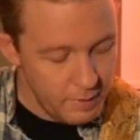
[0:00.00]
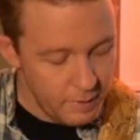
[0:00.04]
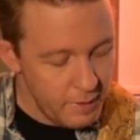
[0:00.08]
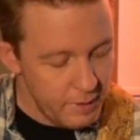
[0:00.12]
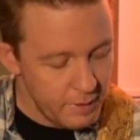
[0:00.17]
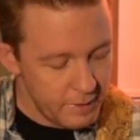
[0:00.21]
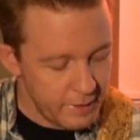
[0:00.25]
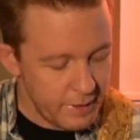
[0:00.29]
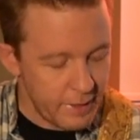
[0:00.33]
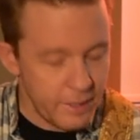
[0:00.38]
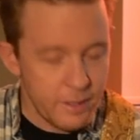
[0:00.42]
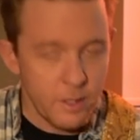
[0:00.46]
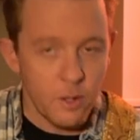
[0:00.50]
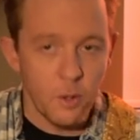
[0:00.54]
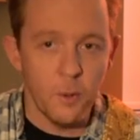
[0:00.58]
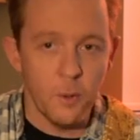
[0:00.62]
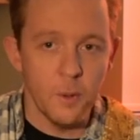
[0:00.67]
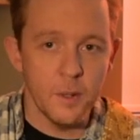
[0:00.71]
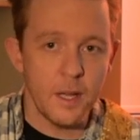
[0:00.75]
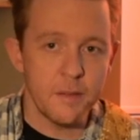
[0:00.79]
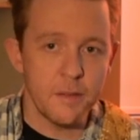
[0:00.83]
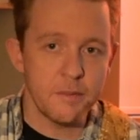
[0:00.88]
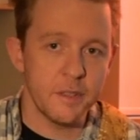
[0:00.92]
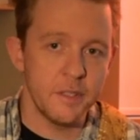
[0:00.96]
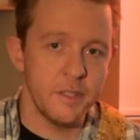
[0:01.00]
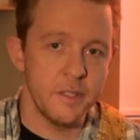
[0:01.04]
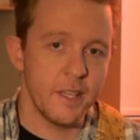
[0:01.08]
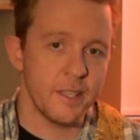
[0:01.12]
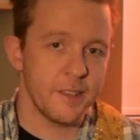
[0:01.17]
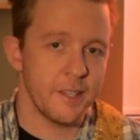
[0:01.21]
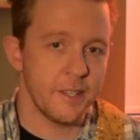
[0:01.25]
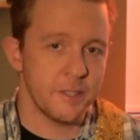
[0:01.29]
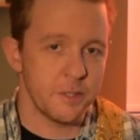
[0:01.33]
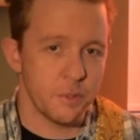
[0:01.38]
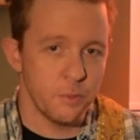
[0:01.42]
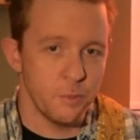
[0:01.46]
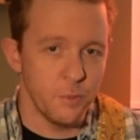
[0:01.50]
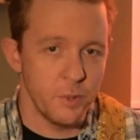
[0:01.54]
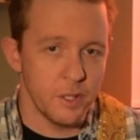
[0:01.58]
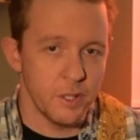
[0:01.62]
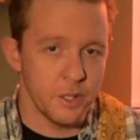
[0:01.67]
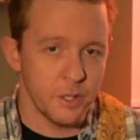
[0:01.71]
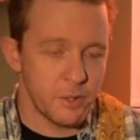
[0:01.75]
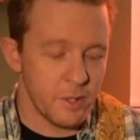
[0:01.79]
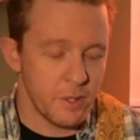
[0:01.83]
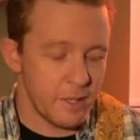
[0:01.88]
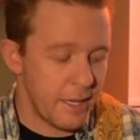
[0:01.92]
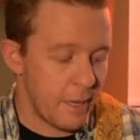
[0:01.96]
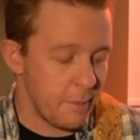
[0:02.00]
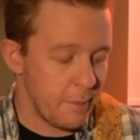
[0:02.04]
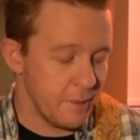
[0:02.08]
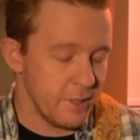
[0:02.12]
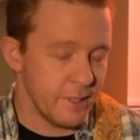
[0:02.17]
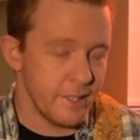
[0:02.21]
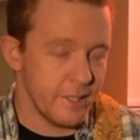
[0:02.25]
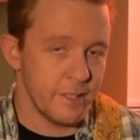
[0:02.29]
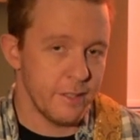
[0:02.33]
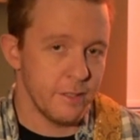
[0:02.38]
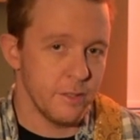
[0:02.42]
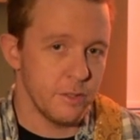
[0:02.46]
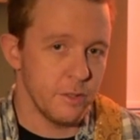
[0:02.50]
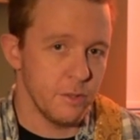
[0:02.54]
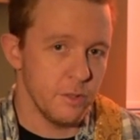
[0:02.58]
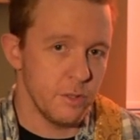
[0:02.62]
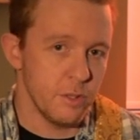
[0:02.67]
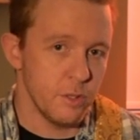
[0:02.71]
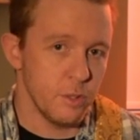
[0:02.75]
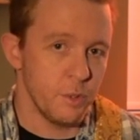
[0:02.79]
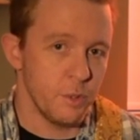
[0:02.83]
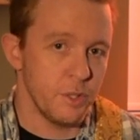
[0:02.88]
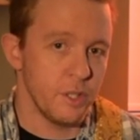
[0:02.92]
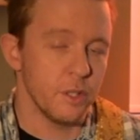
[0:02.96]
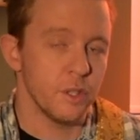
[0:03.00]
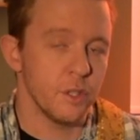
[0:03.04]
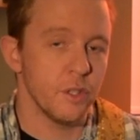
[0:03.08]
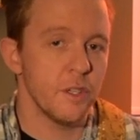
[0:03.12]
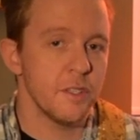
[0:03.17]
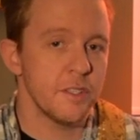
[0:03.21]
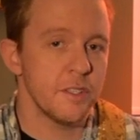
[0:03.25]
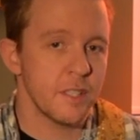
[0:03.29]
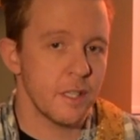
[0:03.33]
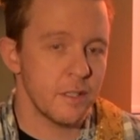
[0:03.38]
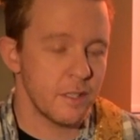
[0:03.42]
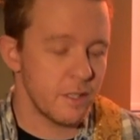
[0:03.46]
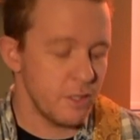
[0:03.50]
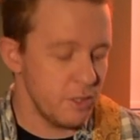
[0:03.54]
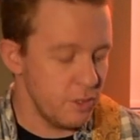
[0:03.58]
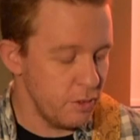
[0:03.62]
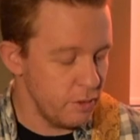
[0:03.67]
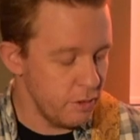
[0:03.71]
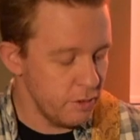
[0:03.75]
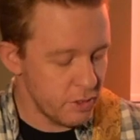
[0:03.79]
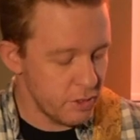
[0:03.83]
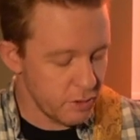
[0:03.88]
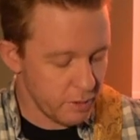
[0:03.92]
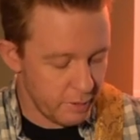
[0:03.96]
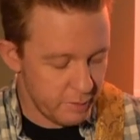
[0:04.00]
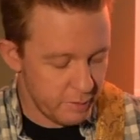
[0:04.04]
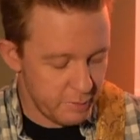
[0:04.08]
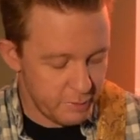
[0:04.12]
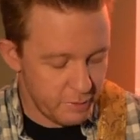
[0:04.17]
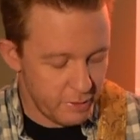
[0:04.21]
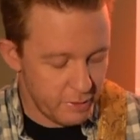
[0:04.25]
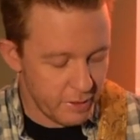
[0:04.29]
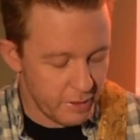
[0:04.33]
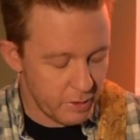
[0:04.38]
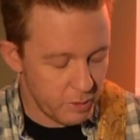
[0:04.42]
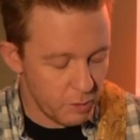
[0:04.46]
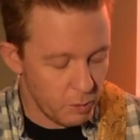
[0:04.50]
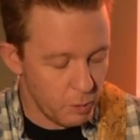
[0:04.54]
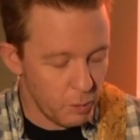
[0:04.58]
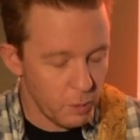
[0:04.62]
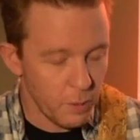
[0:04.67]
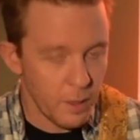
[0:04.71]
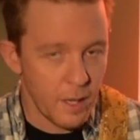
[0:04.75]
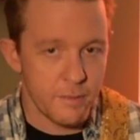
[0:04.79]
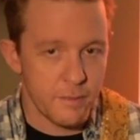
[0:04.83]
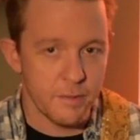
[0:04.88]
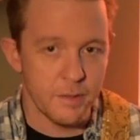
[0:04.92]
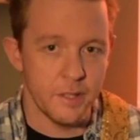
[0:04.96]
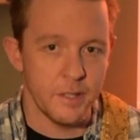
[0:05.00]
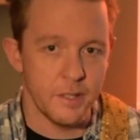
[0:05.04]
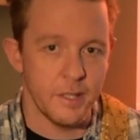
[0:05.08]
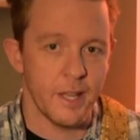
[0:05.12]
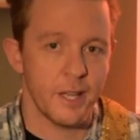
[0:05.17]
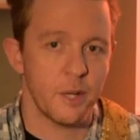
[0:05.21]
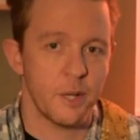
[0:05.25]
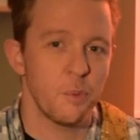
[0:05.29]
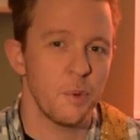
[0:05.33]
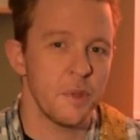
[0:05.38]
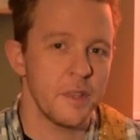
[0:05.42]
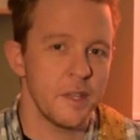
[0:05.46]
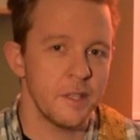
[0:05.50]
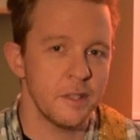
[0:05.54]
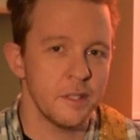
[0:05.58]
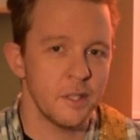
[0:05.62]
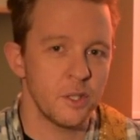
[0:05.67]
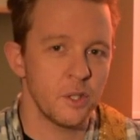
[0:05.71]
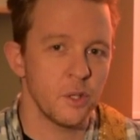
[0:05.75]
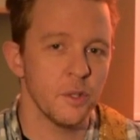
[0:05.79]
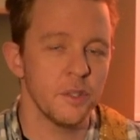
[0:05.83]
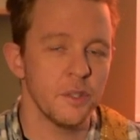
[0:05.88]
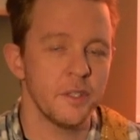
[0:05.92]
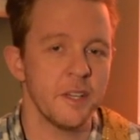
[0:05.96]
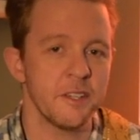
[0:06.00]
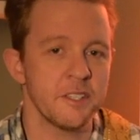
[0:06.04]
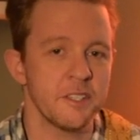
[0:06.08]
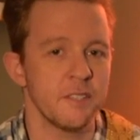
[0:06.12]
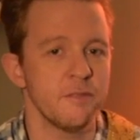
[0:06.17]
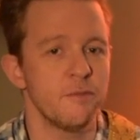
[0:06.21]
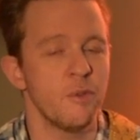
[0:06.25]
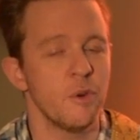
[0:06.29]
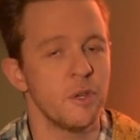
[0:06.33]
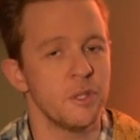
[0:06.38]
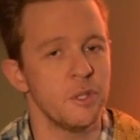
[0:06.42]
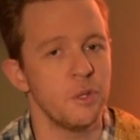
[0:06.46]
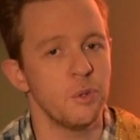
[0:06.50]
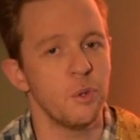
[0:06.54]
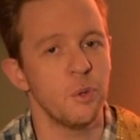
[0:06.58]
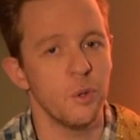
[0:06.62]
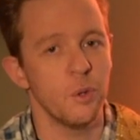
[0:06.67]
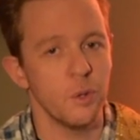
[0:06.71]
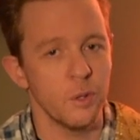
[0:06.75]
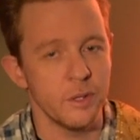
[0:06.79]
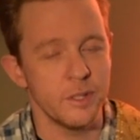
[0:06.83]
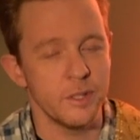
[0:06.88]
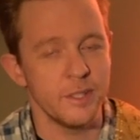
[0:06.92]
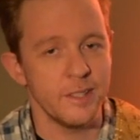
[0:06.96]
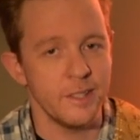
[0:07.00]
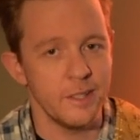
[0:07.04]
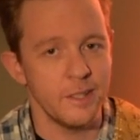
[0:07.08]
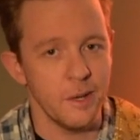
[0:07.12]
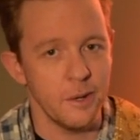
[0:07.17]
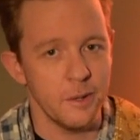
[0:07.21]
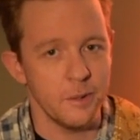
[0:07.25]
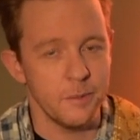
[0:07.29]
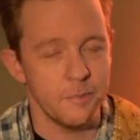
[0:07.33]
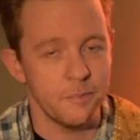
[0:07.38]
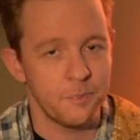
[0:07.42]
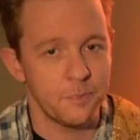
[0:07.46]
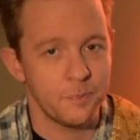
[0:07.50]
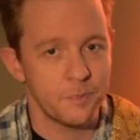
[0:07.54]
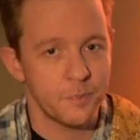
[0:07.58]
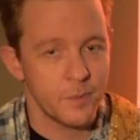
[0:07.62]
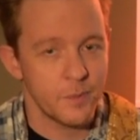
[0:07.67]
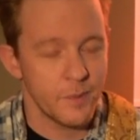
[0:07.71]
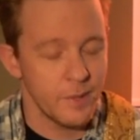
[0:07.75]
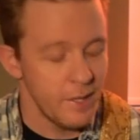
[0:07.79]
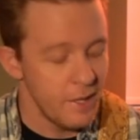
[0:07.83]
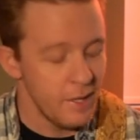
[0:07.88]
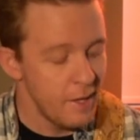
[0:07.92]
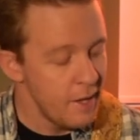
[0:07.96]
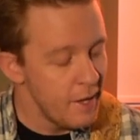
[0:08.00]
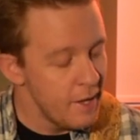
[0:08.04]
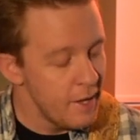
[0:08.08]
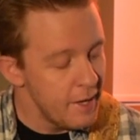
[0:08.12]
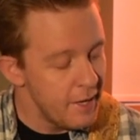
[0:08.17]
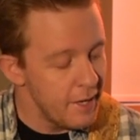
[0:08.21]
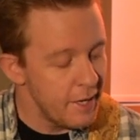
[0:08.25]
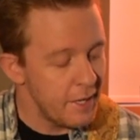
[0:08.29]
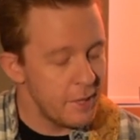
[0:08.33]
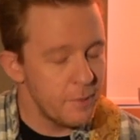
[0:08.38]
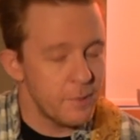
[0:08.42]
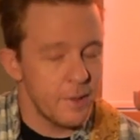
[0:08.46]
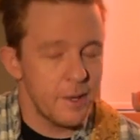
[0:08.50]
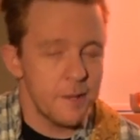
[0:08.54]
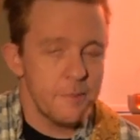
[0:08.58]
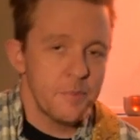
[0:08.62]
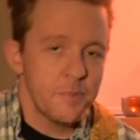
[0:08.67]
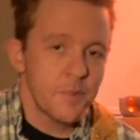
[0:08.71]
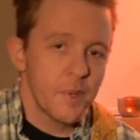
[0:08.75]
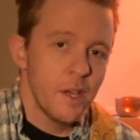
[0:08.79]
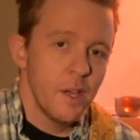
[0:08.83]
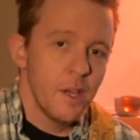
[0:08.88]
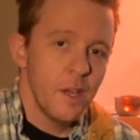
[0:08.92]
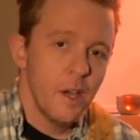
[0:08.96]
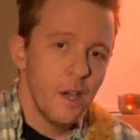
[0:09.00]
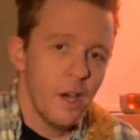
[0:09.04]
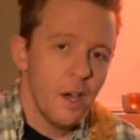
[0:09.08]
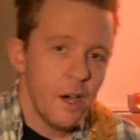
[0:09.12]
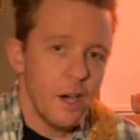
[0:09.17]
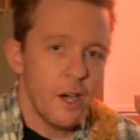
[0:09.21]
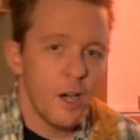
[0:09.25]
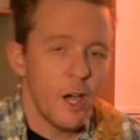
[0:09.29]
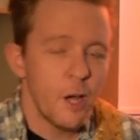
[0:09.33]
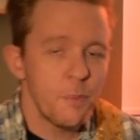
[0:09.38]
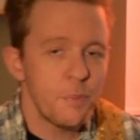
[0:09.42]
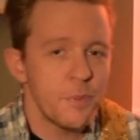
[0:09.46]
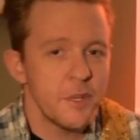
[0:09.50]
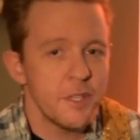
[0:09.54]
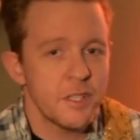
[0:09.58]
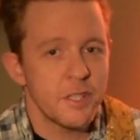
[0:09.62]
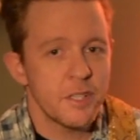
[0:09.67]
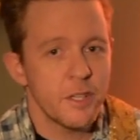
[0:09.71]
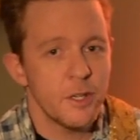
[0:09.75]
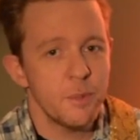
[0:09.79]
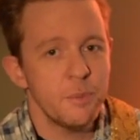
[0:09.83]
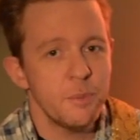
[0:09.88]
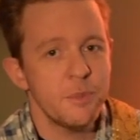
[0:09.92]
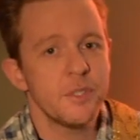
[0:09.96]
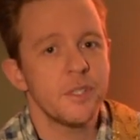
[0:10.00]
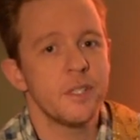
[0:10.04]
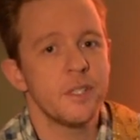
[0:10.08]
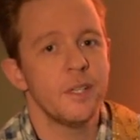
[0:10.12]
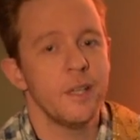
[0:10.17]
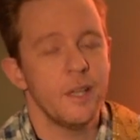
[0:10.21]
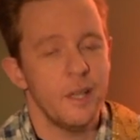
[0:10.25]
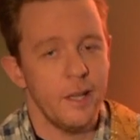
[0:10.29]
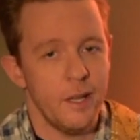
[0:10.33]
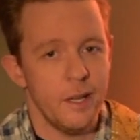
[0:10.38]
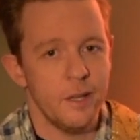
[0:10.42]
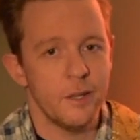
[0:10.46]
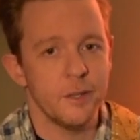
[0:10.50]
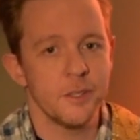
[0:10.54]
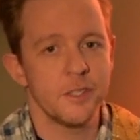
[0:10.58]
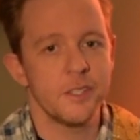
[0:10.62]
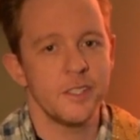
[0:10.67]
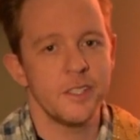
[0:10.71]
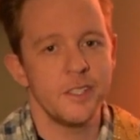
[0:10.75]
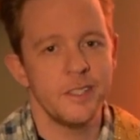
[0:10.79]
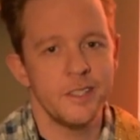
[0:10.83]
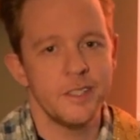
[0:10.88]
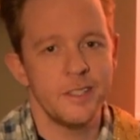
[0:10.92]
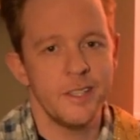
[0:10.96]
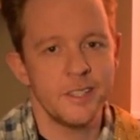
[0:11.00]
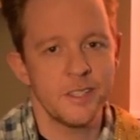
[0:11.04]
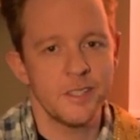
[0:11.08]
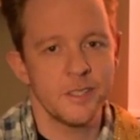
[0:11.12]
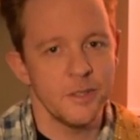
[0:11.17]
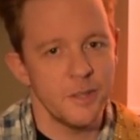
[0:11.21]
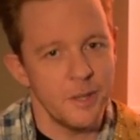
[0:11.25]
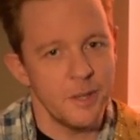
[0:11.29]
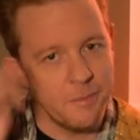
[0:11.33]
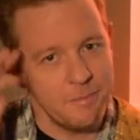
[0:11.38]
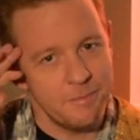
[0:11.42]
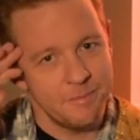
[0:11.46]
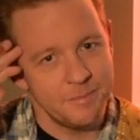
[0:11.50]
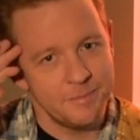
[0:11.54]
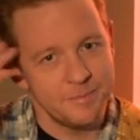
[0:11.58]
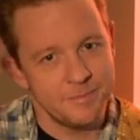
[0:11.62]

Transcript: Okay, all over the neck, that's a really good habit to get into too. When you learn something new, try and find it all over the neck within the context of what you already know. Anyway, I hope this helps, and I'll see you next time.